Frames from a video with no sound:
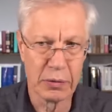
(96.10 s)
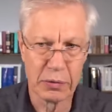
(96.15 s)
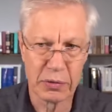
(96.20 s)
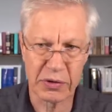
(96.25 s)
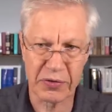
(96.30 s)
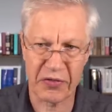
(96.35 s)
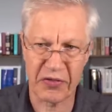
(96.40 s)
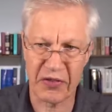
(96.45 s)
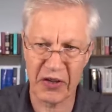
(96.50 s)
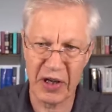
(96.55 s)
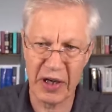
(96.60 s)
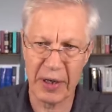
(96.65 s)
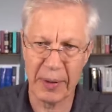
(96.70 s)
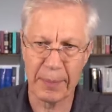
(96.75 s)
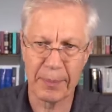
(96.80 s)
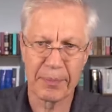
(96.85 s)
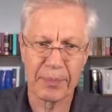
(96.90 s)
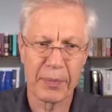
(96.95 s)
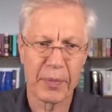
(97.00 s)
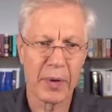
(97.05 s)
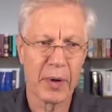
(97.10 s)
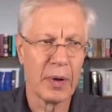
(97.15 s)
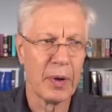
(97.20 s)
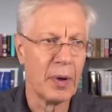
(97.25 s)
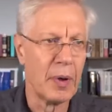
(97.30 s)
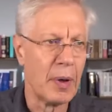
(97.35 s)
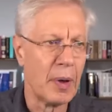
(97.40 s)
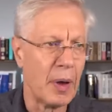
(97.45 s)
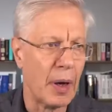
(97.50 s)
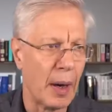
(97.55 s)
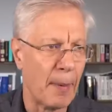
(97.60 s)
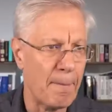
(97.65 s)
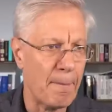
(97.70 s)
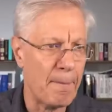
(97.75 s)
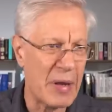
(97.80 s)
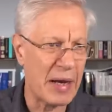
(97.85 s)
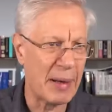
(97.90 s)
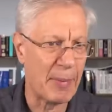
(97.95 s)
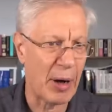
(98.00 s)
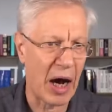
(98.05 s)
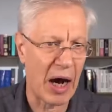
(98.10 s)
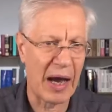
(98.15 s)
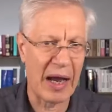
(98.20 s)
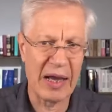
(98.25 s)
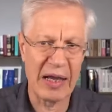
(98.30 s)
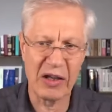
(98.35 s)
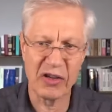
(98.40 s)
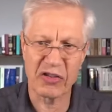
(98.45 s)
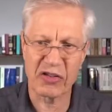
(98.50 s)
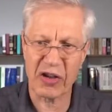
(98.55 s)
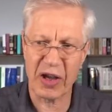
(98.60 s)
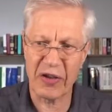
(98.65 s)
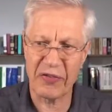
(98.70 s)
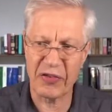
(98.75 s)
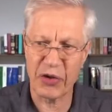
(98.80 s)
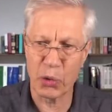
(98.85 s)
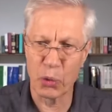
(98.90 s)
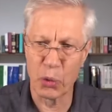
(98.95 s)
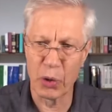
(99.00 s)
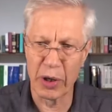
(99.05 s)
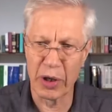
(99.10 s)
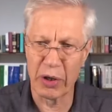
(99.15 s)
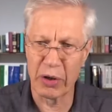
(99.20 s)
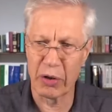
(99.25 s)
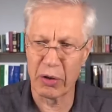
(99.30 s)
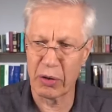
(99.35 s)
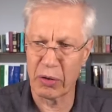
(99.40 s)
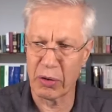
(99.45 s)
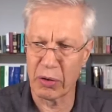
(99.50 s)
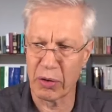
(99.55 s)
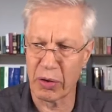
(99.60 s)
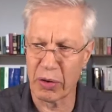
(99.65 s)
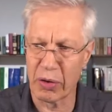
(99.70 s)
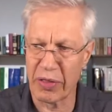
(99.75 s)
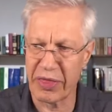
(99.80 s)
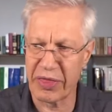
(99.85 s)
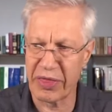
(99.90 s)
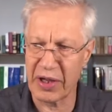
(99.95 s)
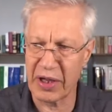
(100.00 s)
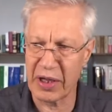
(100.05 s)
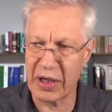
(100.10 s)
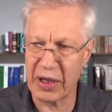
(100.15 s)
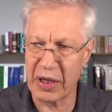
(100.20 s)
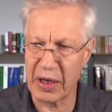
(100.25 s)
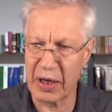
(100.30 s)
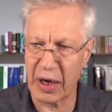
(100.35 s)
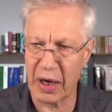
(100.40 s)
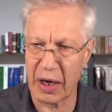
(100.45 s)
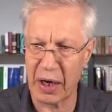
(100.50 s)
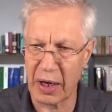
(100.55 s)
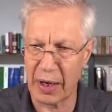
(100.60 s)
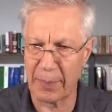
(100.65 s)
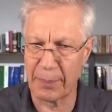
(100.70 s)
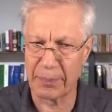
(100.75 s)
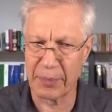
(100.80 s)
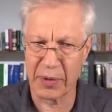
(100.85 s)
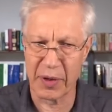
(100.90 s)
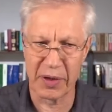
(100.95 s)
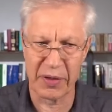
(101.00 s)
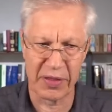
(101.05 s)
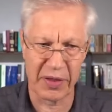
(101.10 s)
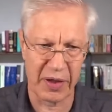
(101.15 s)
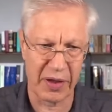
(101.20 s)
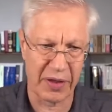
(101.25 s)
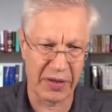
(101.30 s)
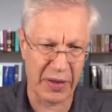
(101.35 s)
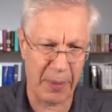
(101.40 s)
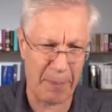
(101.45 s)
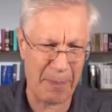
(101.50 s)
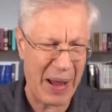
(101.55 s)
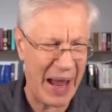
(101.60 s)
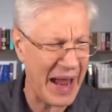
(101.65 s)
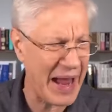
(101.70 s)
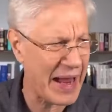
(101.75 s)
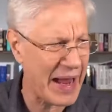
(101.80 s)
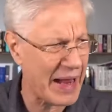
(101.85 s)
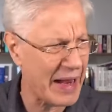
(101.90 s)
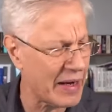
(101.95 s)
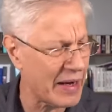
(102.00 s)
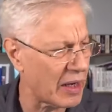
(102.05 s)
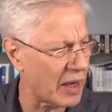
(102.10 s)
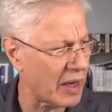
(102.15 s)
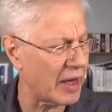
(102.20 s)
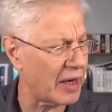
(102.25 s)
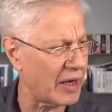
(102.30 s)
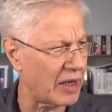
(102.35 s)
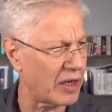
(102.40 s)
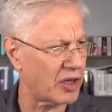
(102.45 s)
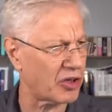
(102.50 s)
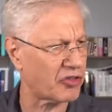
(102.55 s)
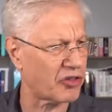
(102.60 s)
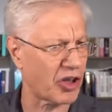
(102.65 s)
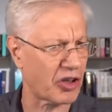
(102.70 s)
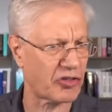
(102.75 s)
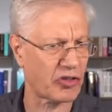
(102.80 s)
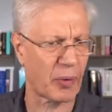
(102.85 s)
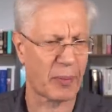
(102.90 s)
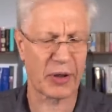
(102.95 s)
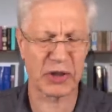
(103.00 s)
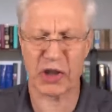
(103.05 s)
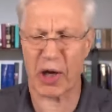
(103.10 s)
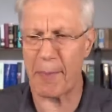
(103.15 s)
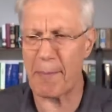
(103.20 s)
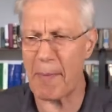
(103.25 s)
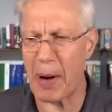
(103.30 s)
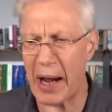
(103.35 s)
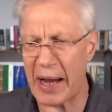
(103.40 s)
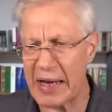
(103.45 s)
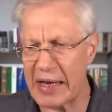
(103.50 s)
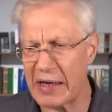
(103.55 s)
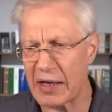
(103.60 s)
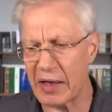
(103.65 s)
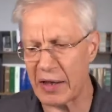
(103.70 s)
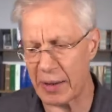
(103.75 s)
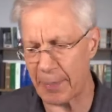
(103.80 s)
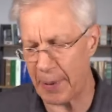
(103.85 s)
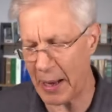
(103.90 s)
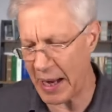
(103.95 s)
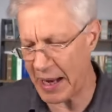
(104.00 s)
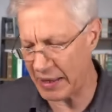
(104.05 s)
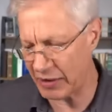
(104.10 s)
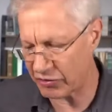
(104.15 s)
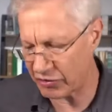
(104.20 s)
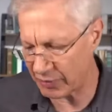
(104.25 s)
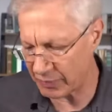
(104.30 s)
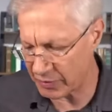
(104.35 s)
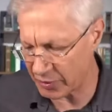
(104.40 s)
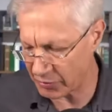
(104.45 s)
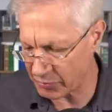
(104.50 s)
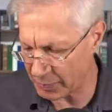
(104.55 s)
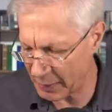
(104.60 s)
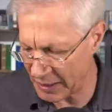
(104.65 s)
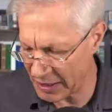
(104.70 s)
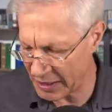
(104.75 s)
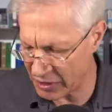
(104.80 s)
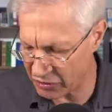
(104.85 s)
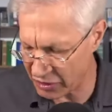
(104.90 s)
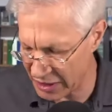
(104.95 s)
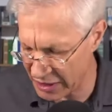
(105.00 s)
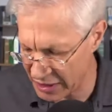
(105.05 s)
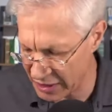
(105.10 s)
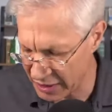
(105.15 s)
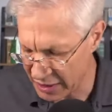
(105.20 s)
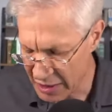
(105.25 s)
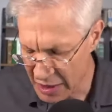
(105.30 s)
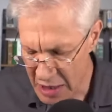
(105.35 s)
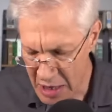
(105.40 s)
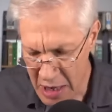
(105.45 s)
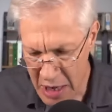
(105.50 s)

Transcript: to freedom, minimize, if you will, the um, the, the pain? And, and it's not so much I mind the pain, sometimes pain is needed,